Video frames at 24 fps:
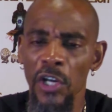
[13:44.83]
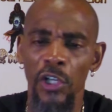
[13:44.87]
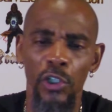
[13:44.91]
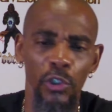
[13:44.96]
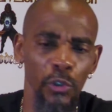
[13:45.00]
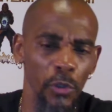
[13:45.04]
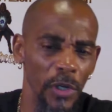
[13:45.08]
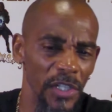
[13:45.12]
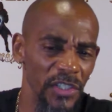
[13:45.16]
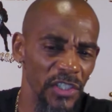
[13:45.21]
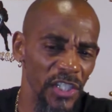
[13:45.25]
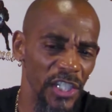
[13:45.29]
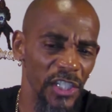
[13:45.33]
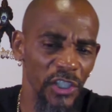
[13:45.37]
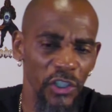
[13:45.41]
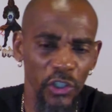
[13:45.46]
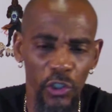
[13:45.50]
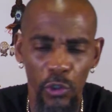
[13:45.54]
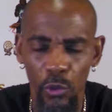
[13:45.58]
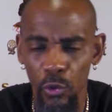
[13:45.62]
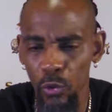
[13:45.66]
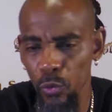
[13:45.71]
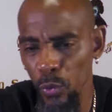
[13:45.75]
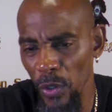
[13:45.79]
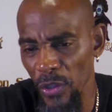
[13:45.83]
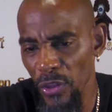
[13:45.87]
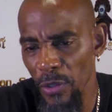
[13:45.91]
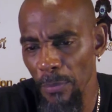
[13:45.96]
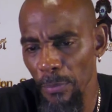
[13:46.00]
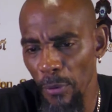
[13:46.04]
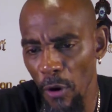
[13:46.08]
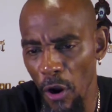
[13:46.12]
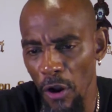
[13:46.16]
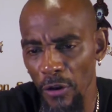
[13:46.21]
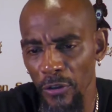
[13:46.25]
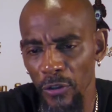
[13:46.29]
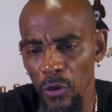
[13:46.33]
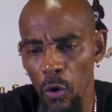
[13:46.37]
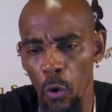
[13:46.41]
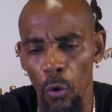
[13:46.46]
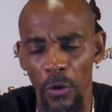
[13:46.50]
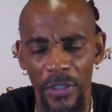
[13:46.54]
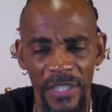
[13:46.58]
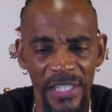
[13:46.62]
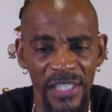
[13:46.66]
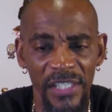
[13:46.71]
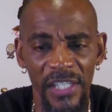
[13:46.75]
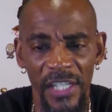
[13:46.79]
trust issues with the partner
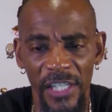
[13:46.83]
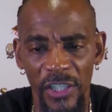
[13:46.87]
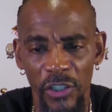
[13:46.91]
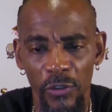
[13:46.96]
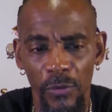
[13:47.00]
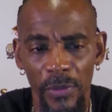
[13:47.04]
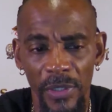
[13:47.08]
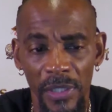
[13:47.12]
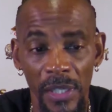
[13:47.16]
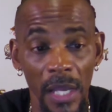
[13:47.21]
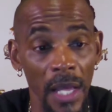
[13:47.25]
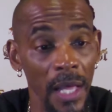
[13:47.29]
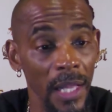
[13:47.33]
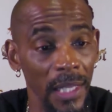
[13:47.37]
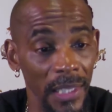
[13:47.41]
or disinterest,